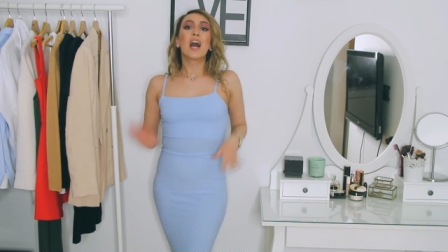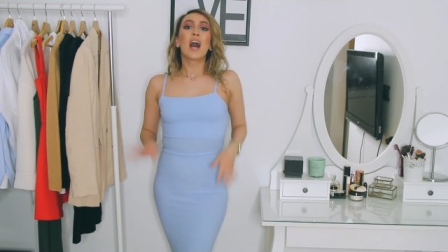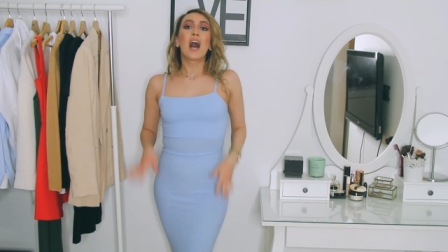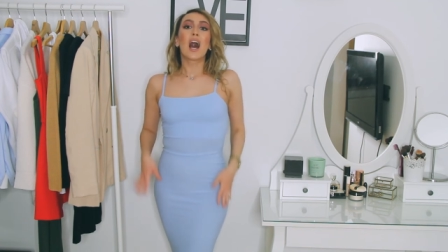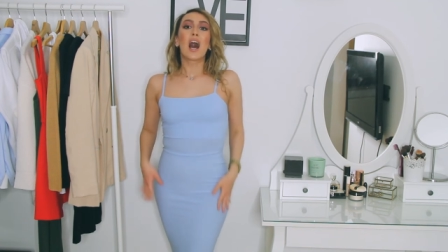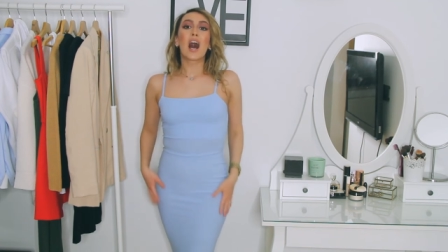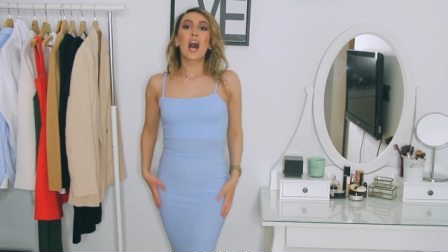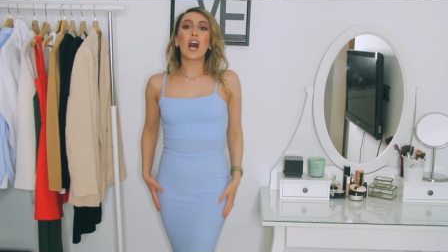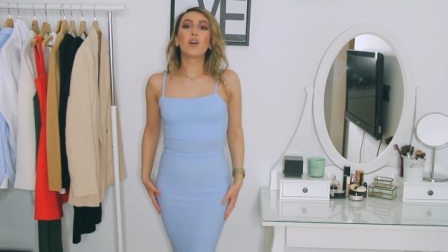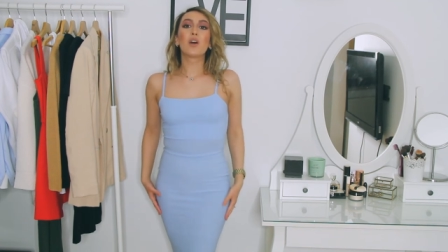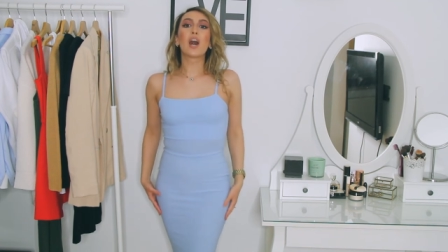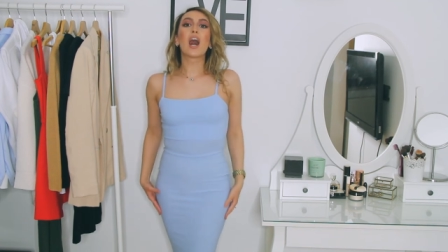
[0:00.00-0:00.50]

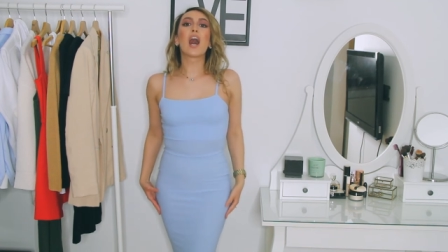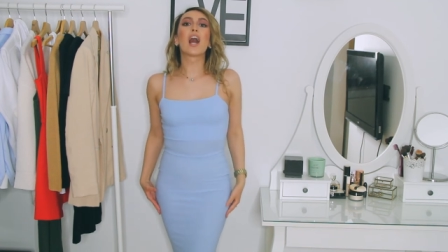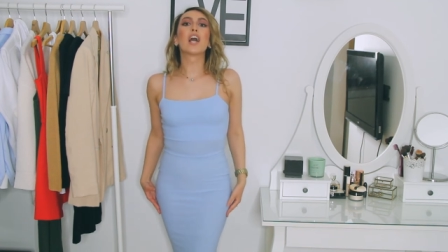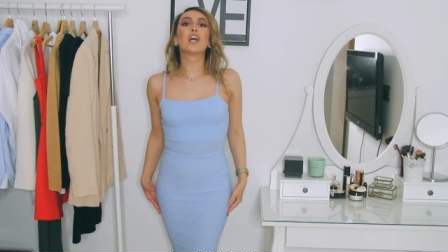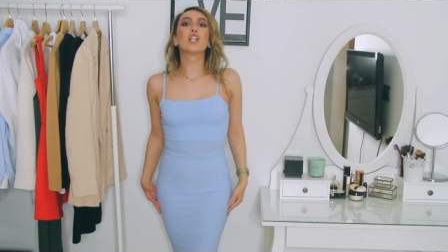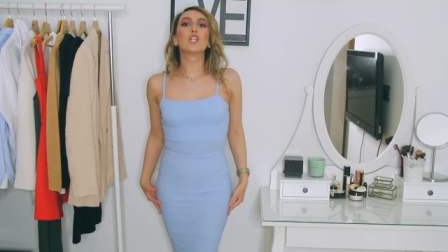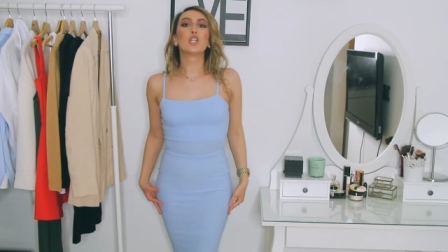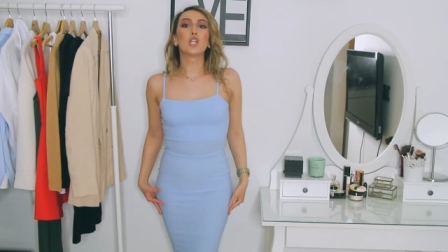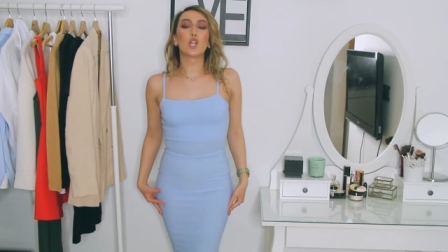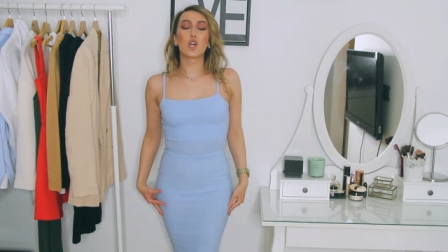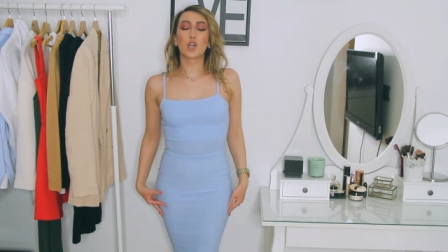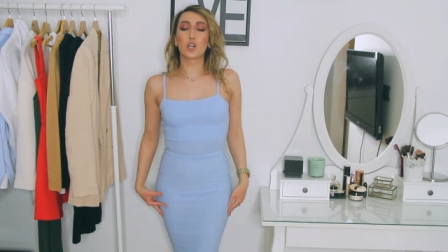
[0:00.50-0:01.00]
how
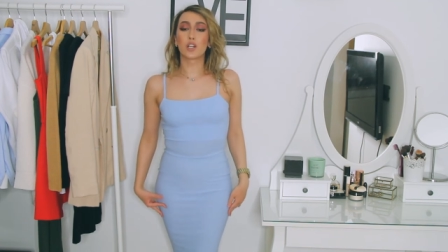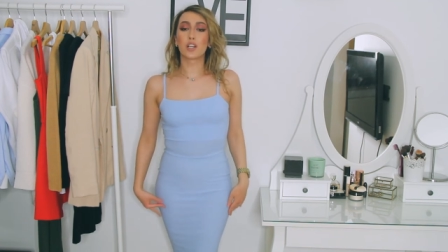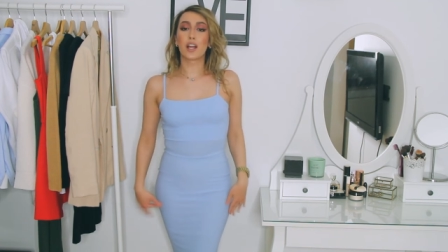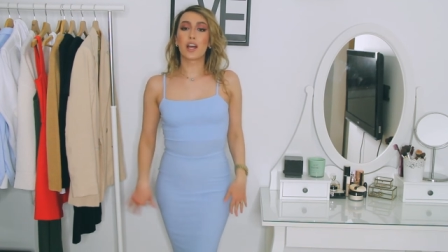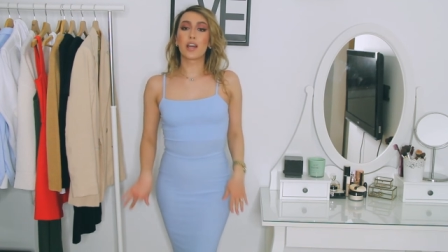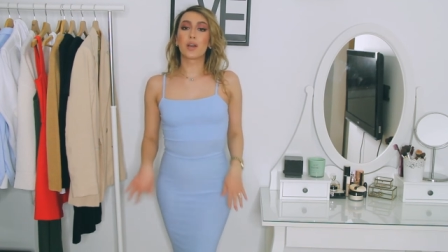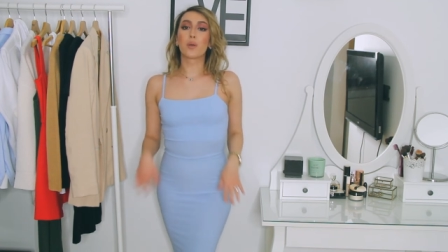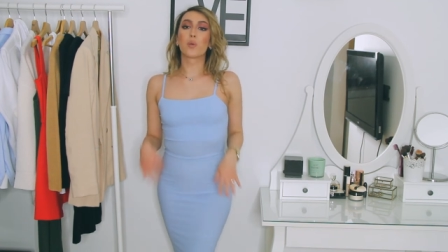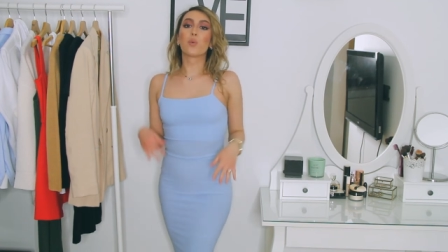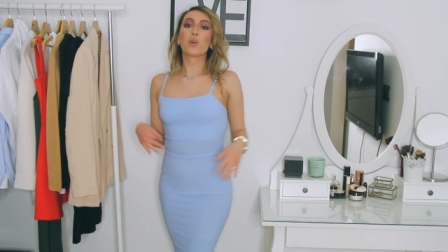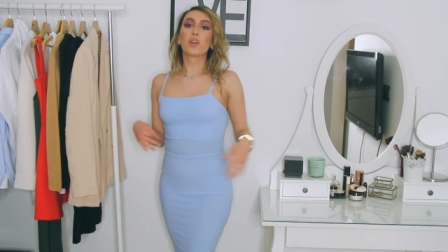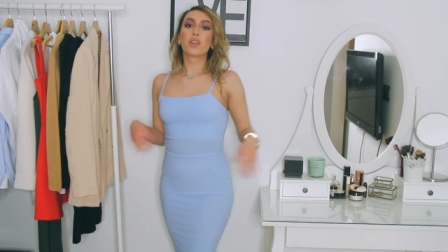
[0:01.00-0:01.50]
I look
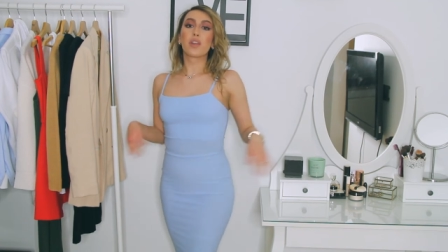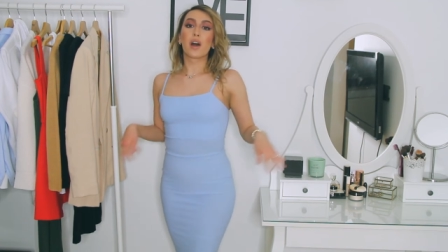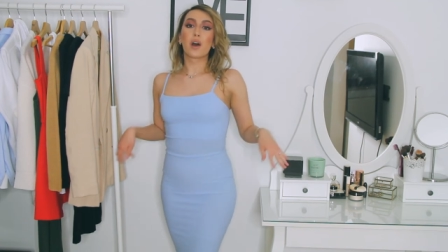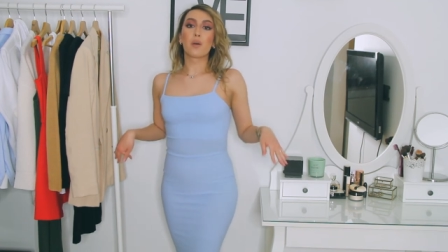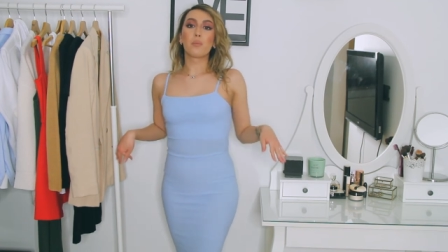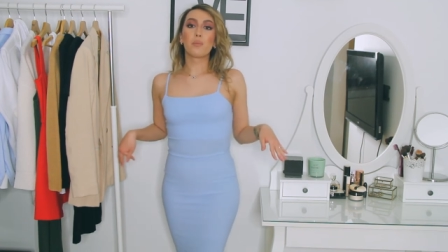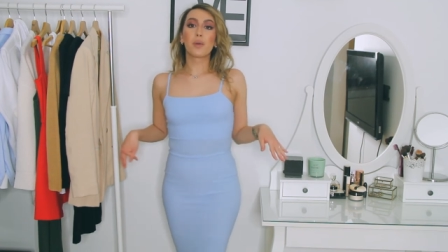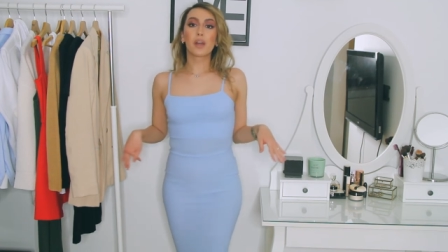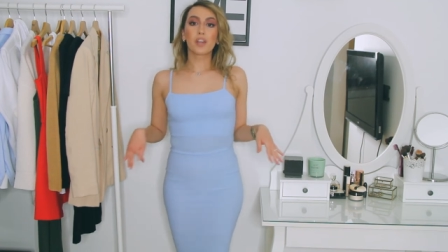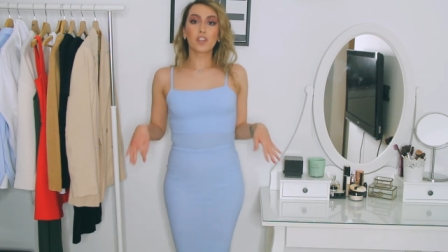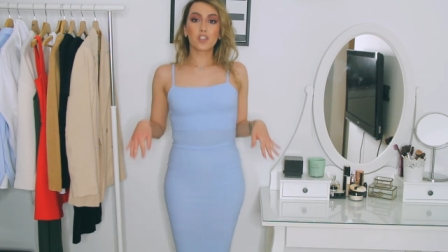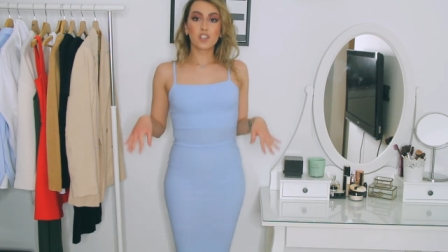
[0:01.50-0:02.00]
like
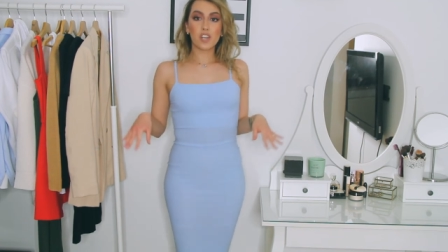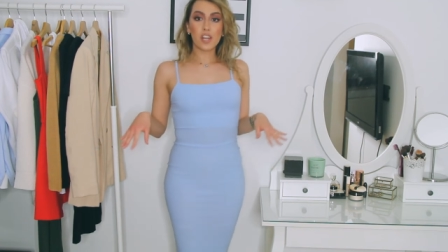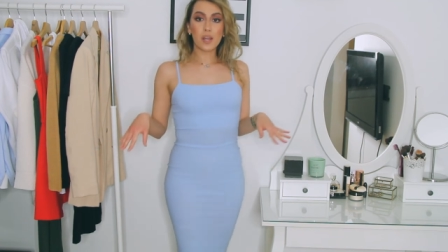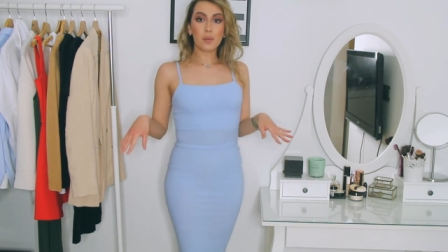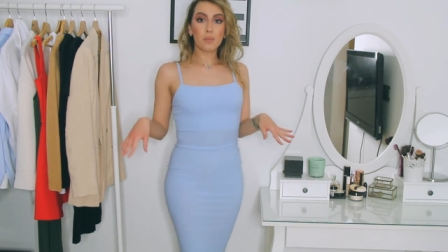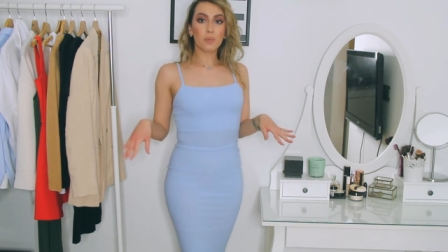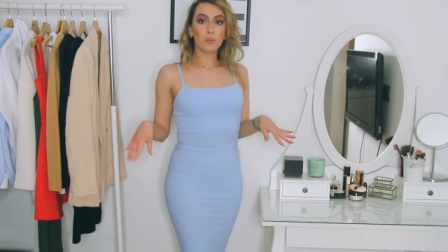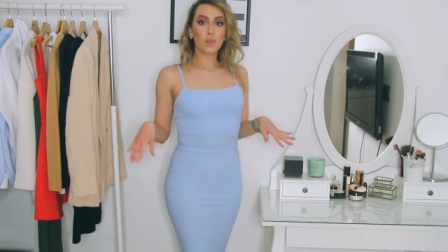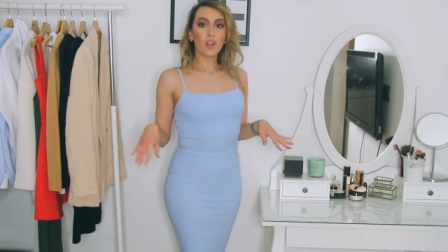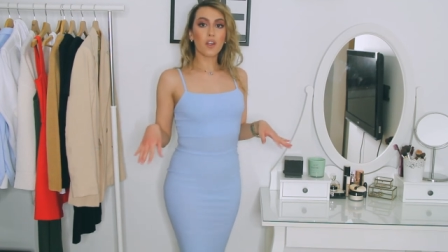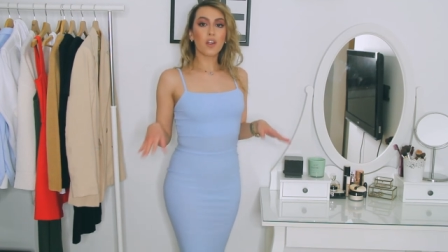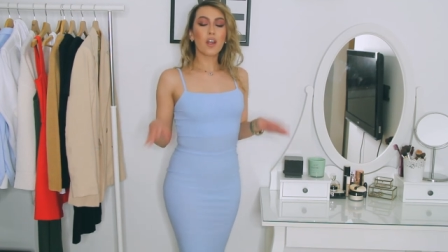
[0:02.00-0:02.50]
without my
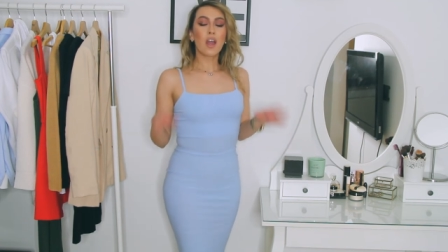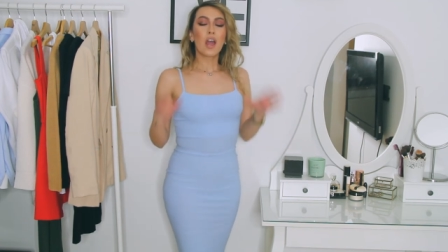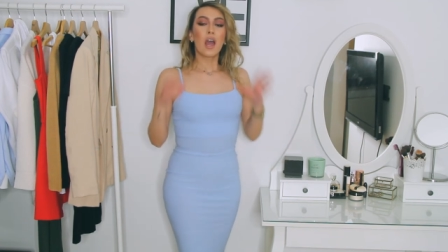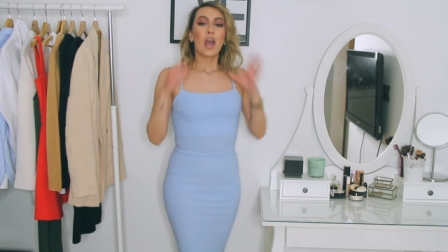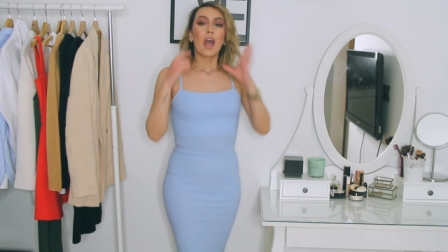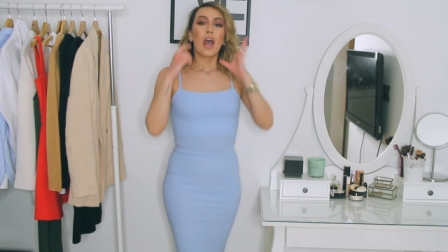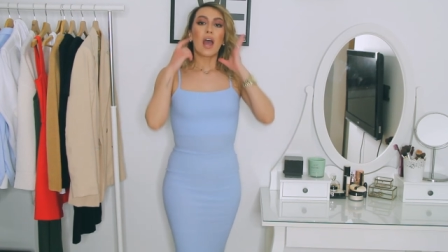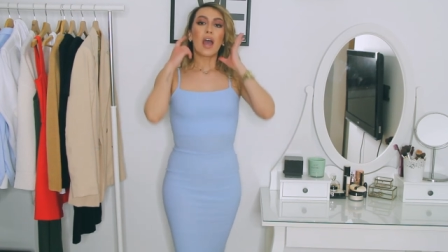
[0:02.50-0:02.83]
shapewear